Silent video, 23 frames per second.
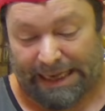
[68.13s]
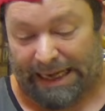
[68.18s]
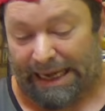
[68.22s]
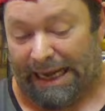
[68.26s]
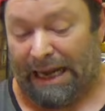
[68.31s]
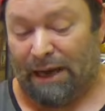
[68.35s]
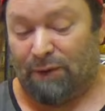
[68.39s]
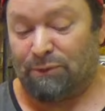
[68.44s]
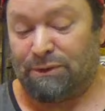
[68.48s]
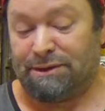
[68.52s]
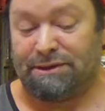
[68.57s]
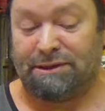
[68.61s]

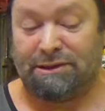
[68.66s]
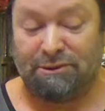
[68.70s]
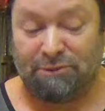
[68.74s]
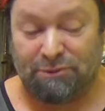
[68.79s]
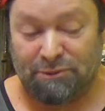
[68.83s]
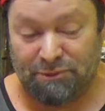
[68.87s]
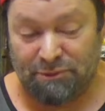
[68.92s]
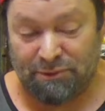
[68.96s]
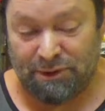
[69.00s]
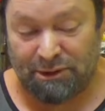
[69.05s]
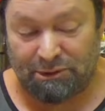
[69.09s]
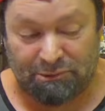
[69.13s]
I was still
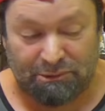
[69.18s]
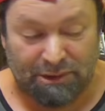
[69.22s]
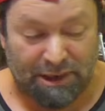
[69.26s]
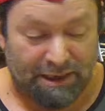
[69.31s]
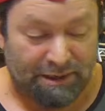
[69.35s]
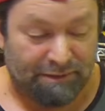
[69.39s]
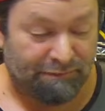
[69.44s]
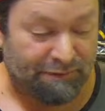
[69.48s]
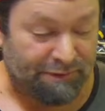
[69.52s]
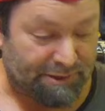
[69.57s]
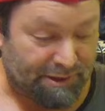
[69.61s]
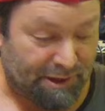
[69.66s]
doing
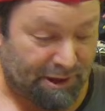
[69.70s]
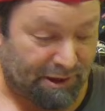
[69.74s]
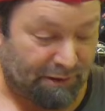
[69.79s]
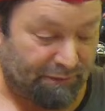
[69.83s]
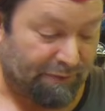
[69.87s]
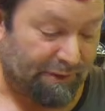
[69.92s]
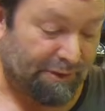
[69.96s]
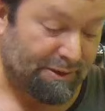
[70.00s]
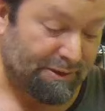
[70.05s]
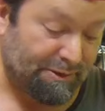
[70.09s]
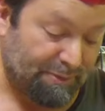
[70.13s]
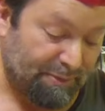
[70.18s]
creative stuff.
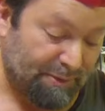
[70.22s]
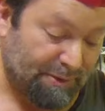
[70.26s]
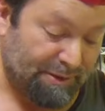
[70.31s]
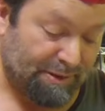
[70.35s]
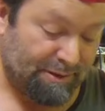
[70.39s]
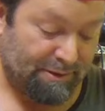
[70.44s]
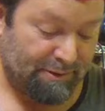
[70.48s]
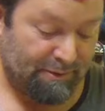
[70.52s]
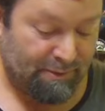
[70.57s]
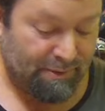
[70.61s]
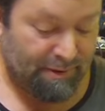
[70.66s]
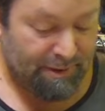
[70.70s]
I just
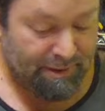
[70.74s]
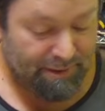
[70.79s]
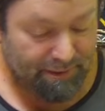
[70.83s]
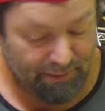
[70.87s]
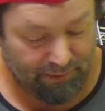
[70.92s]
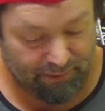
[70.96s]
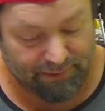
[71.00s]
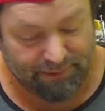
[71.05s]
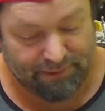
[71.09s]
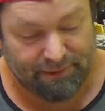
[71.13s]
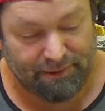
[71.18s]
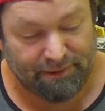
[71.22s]
wasn't doing
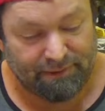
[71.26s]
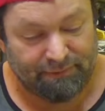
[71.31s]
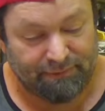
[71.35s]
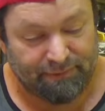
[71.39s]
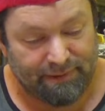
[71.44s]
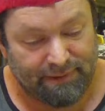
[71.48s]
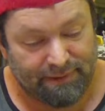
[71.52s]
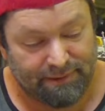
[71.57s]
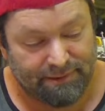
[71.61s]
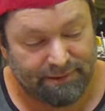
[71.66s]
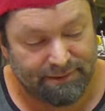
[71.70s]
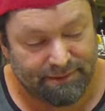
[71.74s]
guitar stuff,
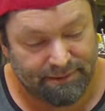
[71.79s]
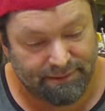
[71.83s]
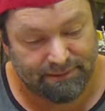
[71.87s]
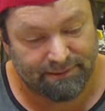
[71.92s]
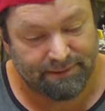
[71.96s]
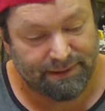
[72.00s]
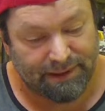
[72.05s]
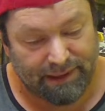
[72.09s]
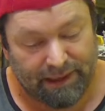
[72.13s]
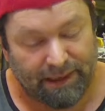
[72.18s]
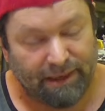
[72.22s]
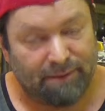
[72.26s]
and it's
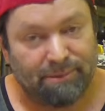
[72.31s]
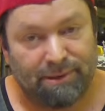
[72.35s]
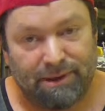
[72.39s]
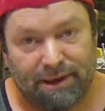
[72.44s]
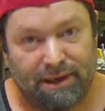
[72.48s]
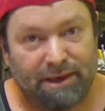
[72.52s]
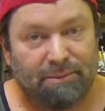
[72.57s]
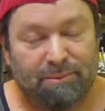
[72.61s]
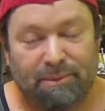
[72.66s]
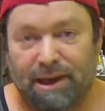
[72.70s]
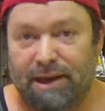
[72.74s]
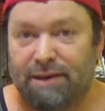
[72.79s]
time that I
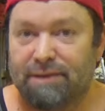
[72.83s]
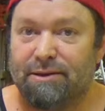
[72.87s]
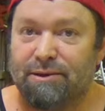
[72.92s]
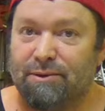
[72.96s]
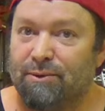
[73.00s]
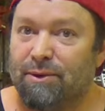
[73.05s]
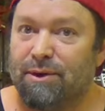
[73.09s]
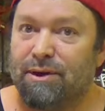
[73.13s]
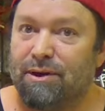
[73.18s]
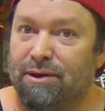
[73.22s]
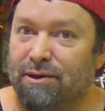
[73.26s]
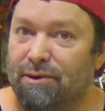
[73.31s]
get back to
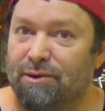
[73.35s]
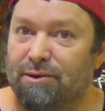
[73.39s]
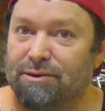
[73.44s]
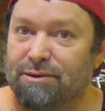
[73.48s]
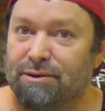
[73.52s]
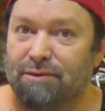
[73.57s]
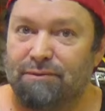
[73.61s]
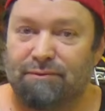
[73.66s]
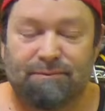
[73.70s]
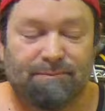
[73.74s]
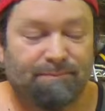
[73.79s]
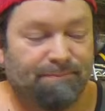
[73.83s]
doing guitar
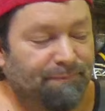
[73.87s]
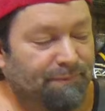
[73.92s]
stuff.